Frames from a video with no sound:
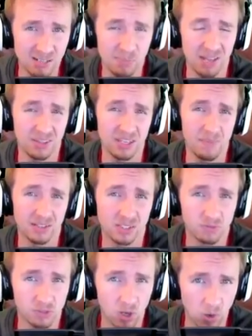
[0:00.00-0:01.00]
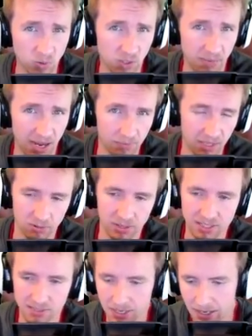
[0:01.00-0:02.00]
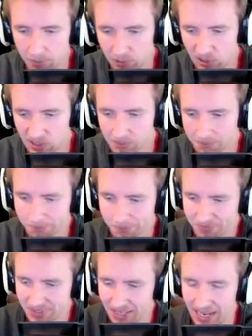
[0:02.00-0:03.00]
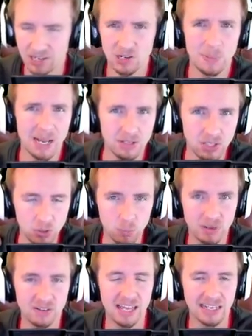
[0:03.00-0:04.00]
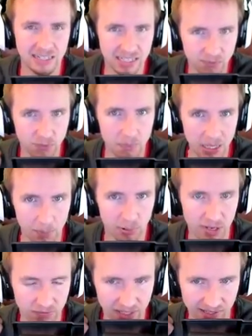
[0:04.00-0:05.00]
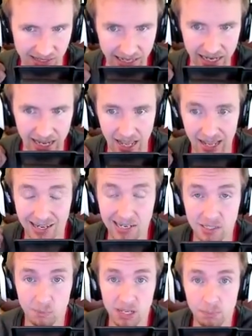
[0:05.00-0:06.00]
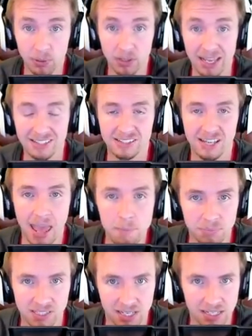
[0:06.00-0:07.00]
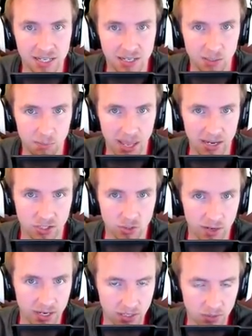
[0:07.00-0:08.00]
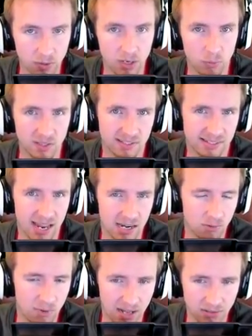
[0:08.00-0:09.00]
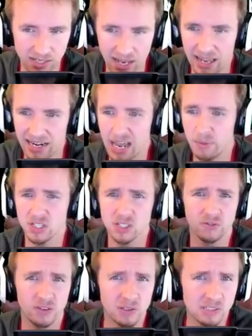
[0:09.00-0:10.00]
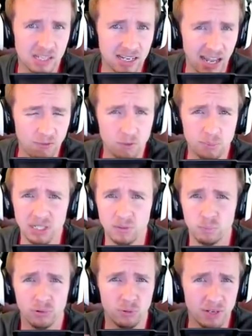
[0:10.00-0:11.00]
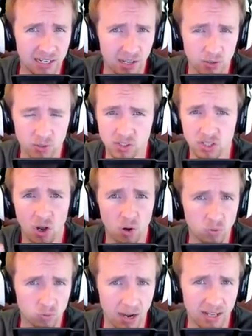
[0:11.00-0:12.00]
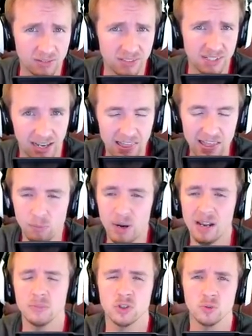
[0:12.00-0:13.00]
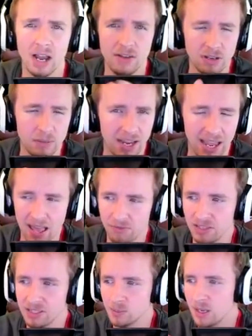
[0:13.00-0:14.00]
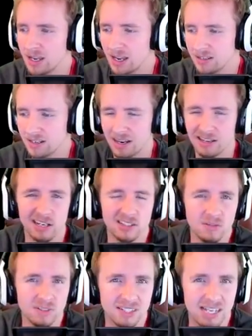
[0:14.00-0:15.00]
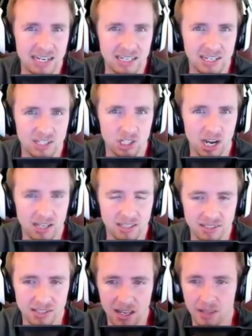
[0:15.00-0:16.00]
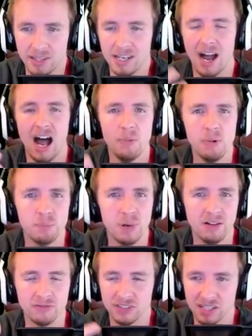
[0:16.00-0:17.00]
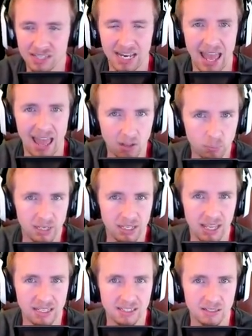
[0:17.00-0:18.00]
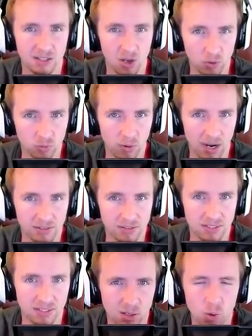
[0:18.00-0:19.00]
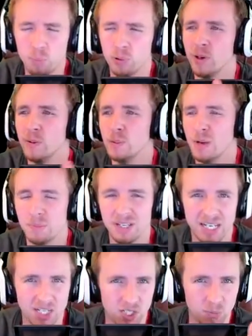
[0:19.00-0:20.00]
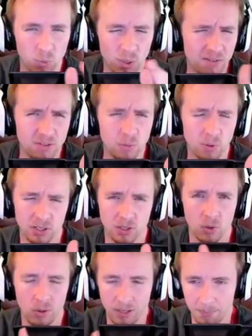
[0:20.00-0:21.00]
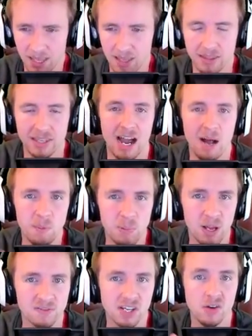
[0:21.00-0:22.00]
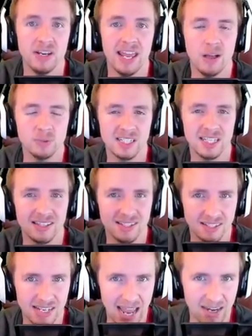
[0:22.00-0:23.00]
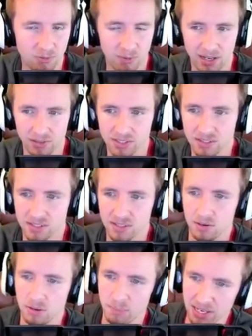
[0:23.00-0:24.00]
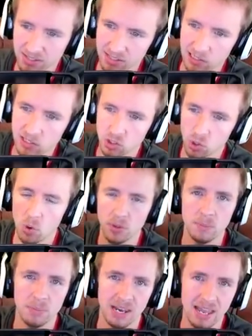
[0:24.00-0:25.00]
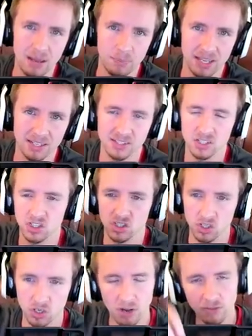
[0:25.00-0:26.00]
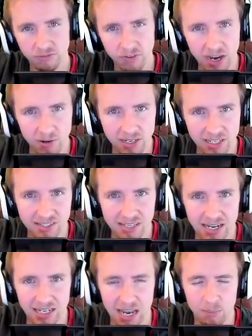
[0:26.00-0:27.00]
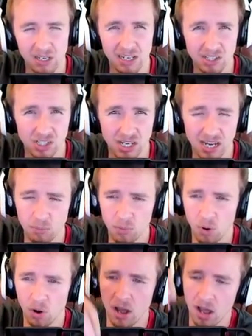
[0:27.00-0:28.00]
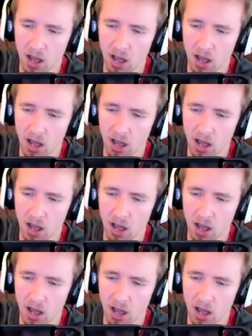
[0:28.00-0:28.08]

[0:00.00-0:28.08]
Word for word: about the amount of gold spam there is, because I don't know about you, but at least for me previously, at least people attempted to penetrate you with standard rounds. Now it just feels like everybody preloads gold rounds, and then when I'm driving my heavies, I, I, I don't stand any chance. The armor buff doesn't help against gold rounds, or premium ammunition, whatever you want to call it. The armor buffs only helped against standard rounds, and so it basically taught the player base to just not fire any standard ammunition anymore,